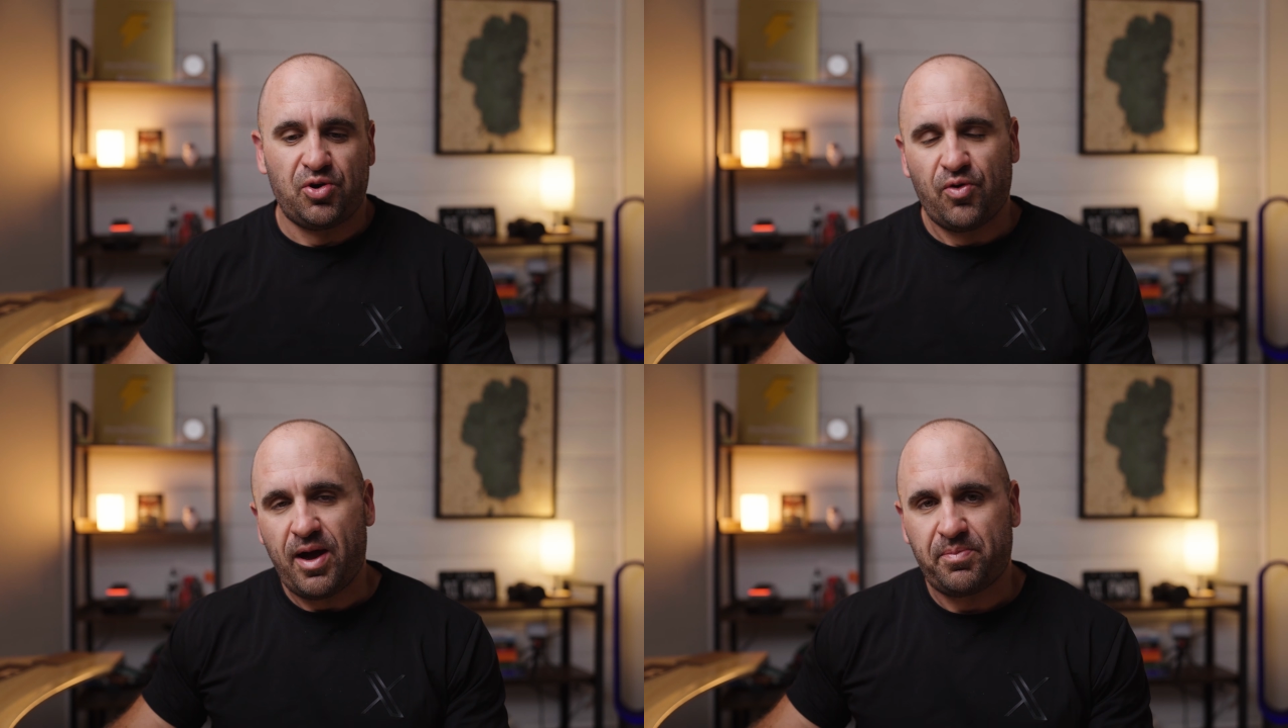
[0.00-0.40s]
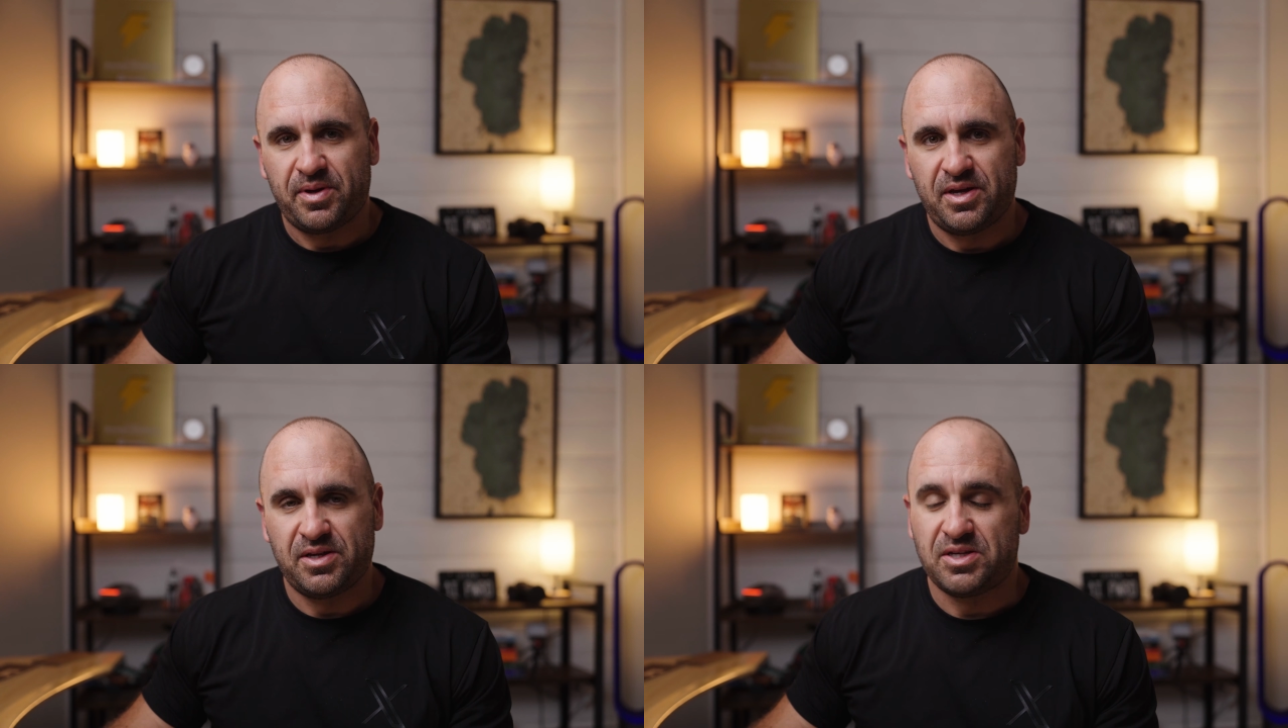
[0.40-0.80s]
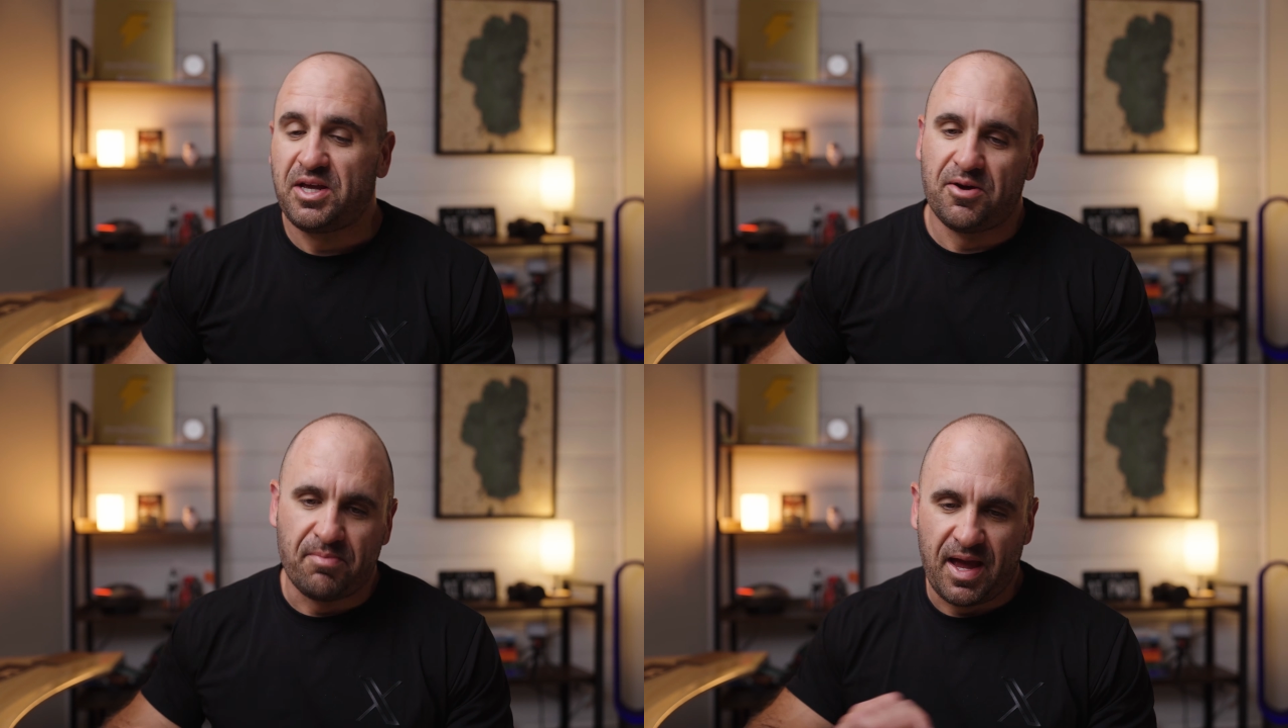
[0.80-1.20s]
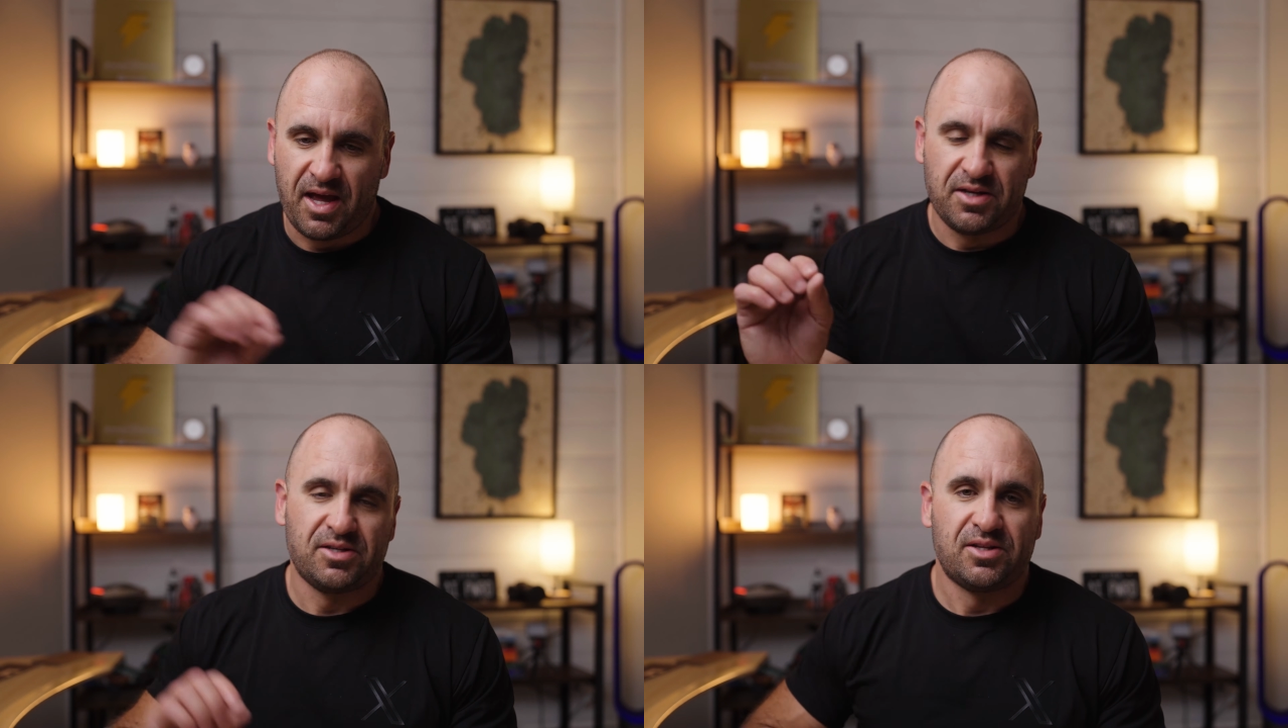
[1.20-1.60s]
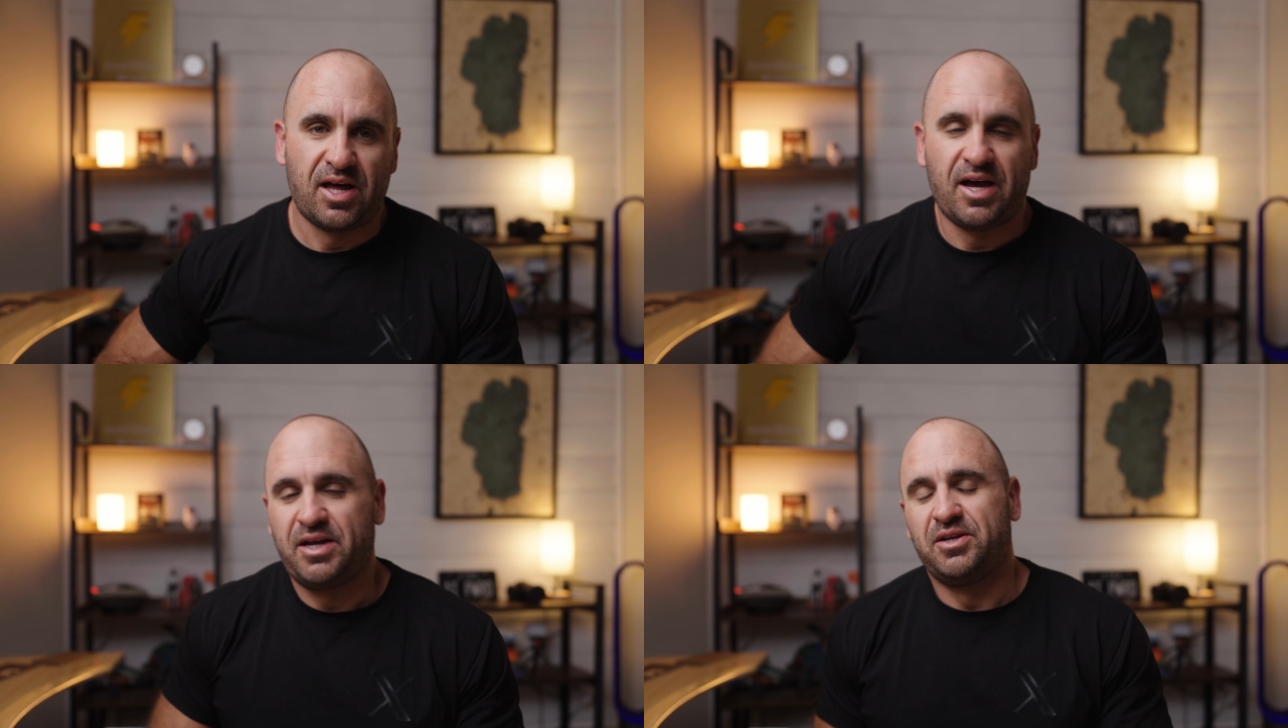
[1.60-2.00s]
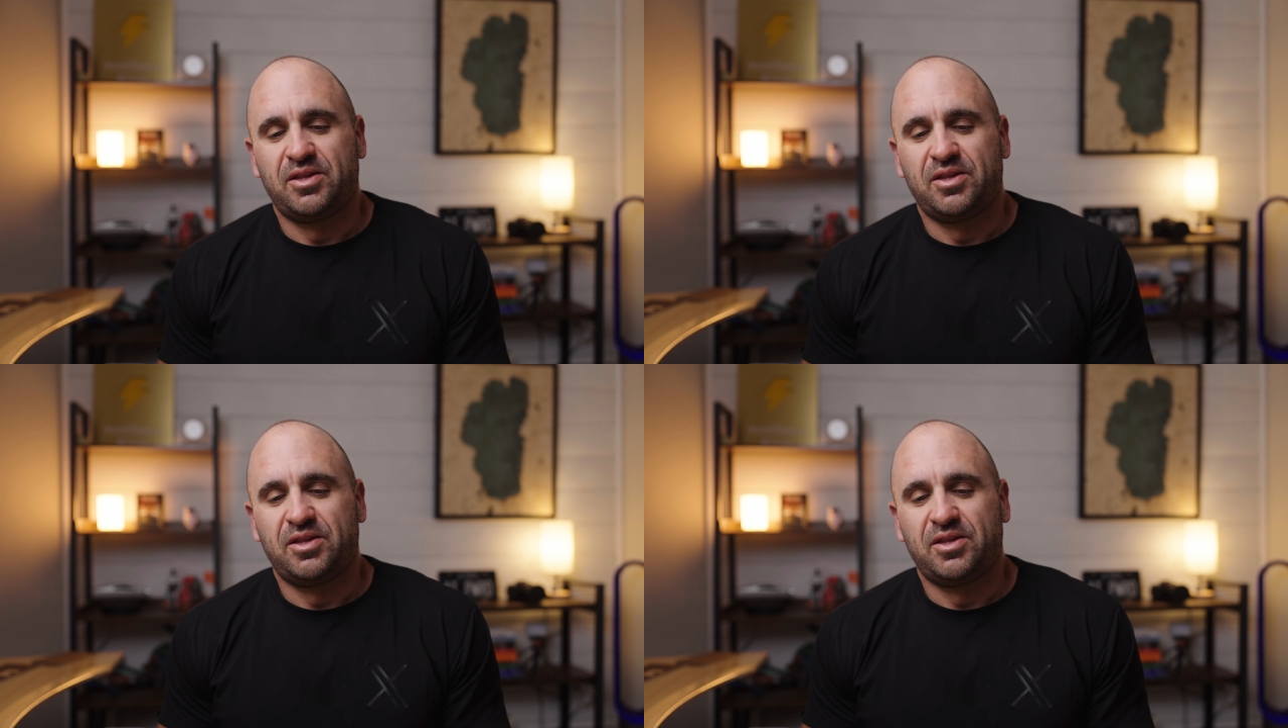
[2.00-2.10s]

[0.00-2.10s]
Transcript: Grep is a command line